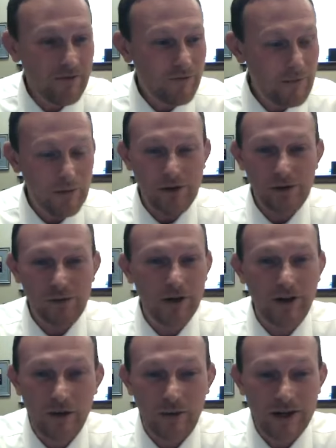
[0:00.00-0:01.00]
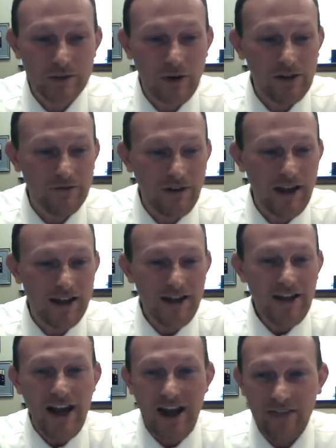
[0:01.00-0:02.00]
people who wouldn't otherwise qualify,
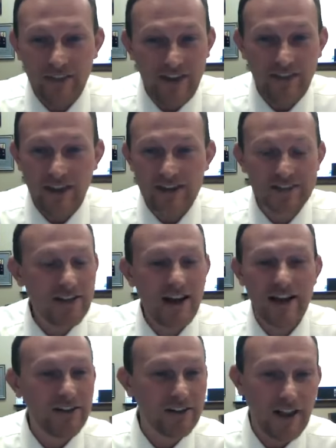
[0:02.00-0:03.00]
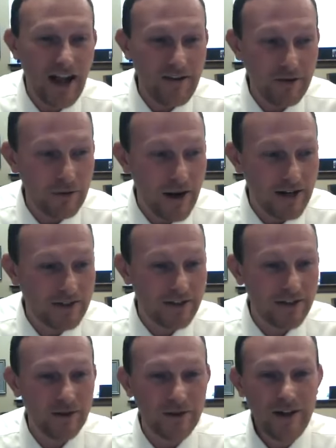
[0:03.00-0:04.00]
and then they sign their life away to
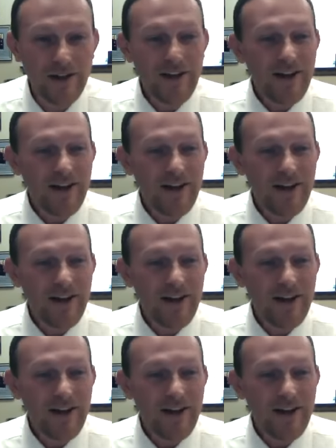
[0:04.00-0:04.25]
you.